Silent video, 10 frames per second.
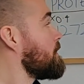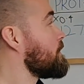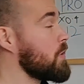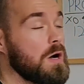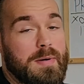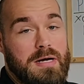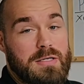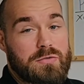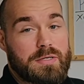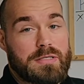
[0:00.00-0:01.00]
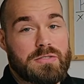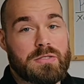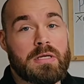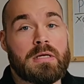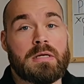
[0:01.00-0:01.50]
For
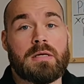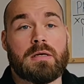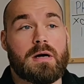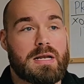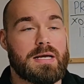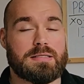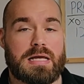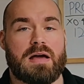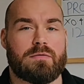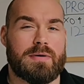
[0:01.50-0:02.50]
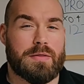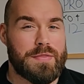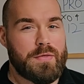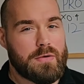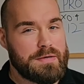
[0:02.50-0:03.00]
carbohydrates, I like to have around
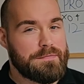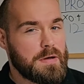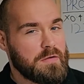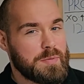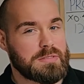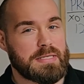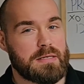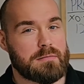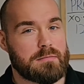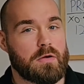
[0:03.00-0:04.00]
35%